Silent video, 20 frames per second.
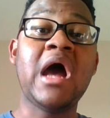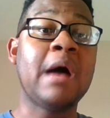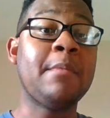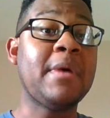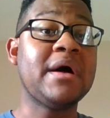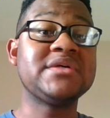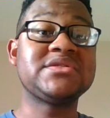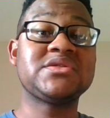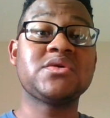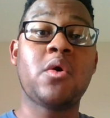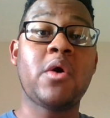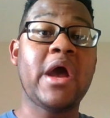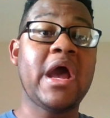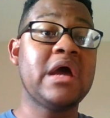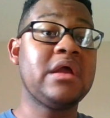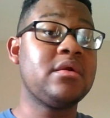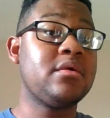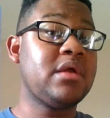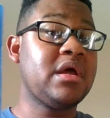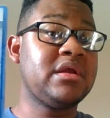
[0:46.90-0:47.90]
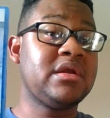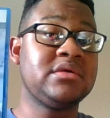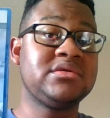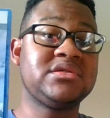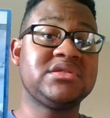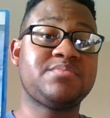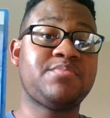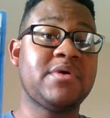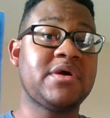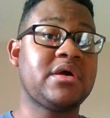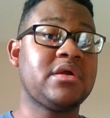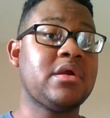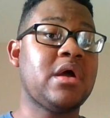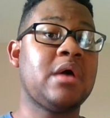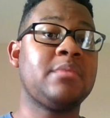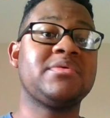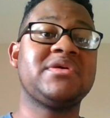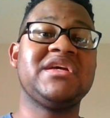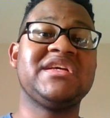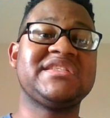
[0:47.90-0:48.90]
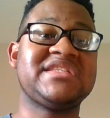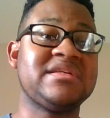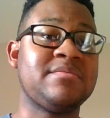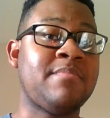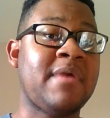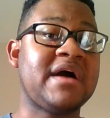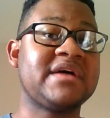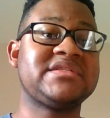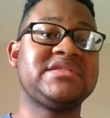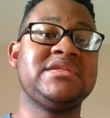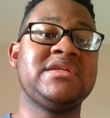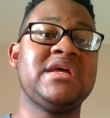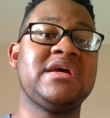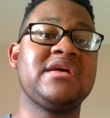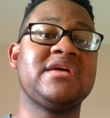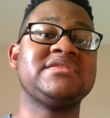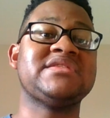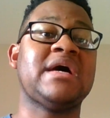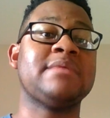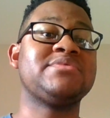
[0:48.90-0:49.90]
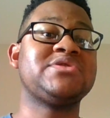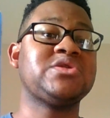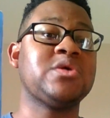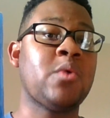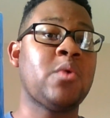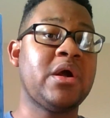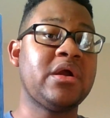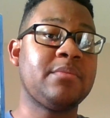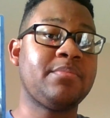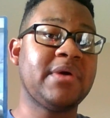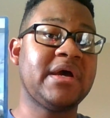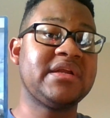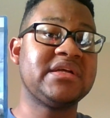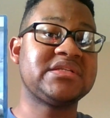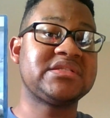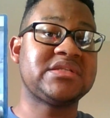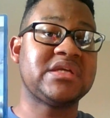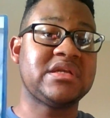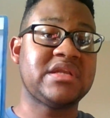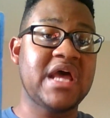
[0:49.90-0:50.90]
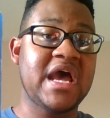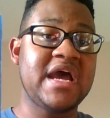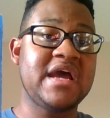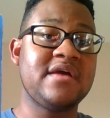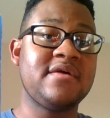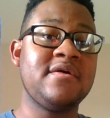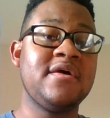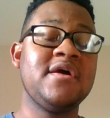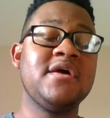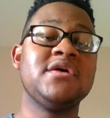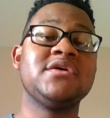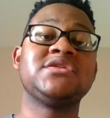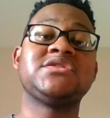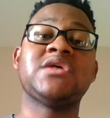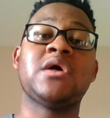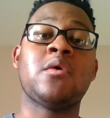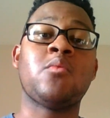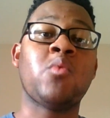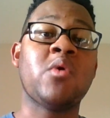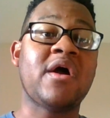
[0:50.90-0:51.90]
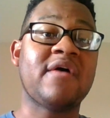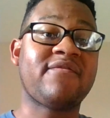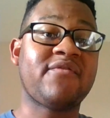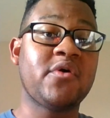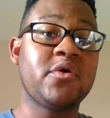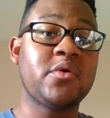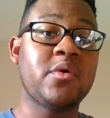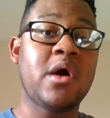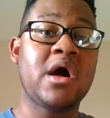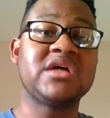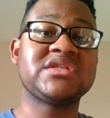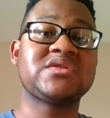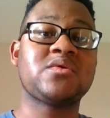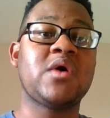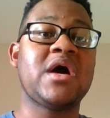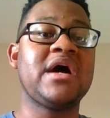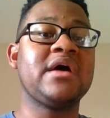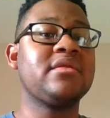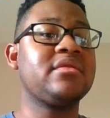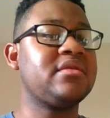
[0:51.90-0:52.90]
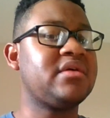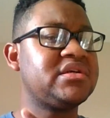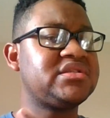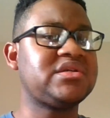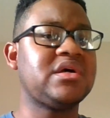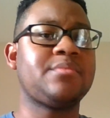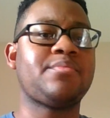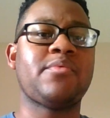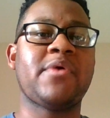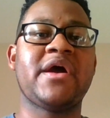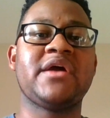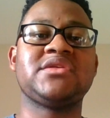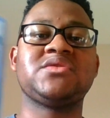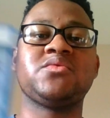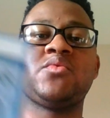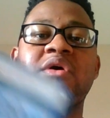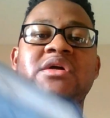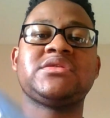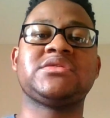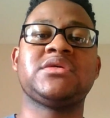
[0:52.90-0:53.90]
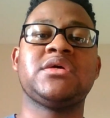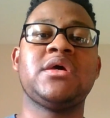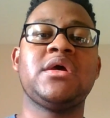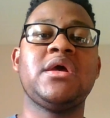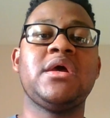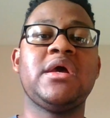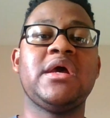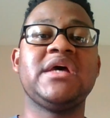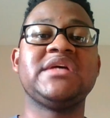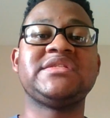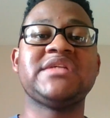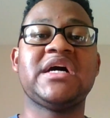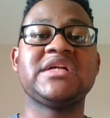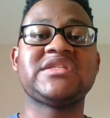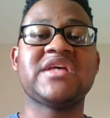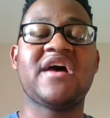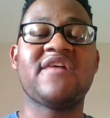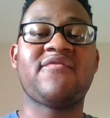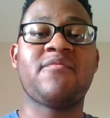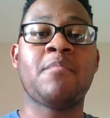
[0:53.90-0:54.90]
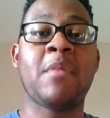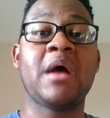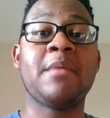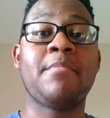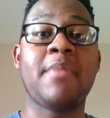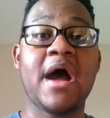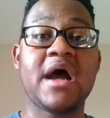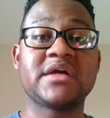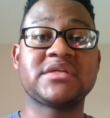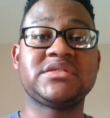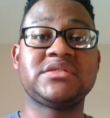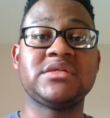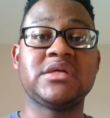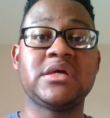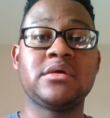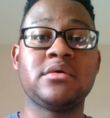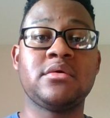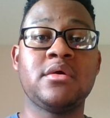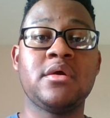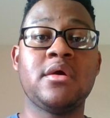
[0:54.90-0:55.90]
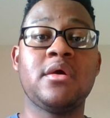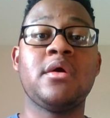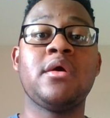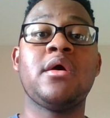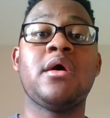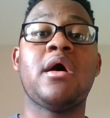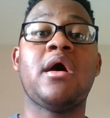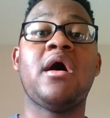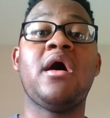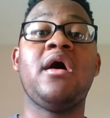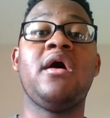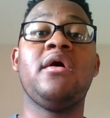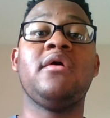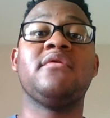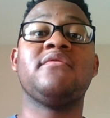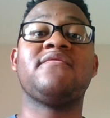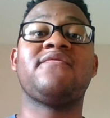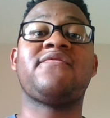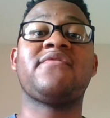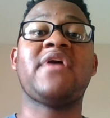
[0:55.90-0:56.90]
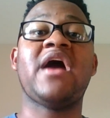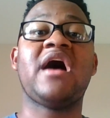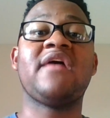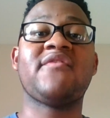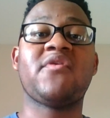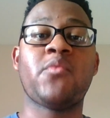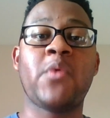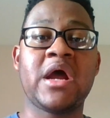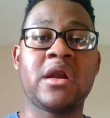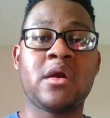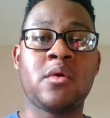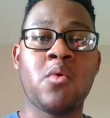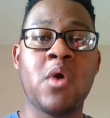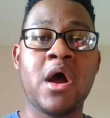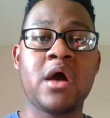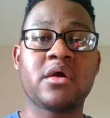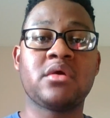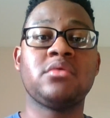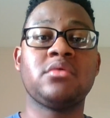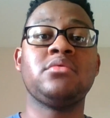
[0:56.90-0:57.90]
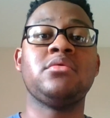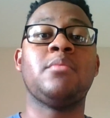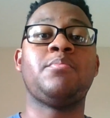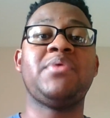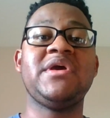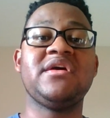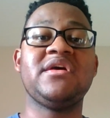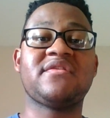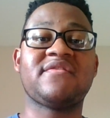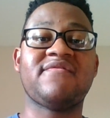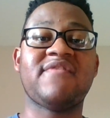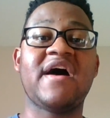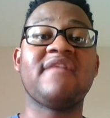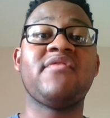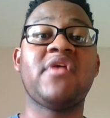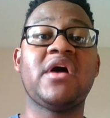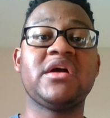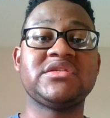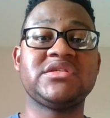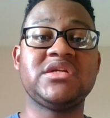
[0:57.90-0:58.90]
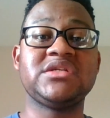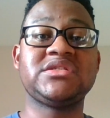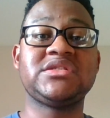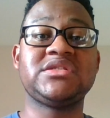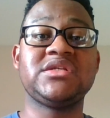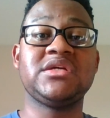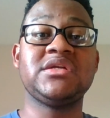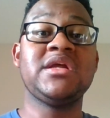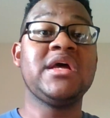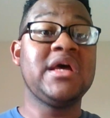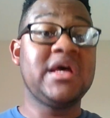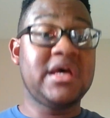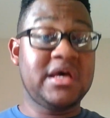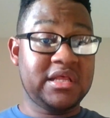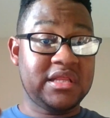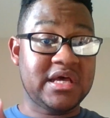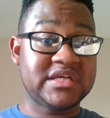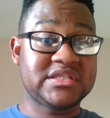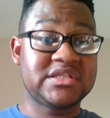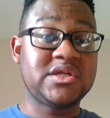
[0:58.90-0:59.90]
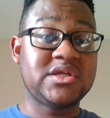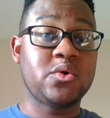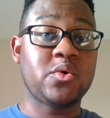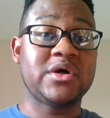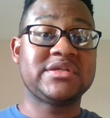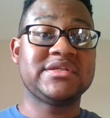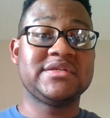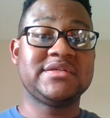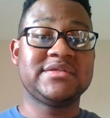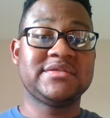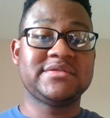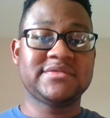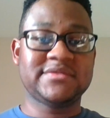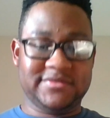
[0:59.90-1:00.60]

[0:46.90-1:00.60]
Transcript: I might as well go ahead and just pick it up, get some boxing in because I'm so ready to play this today. So well, further ado, HawkSquad, let's jump right into it. It's now time for my boxing of God of War Ragnarok, the PS5 launch edition. Let's do it.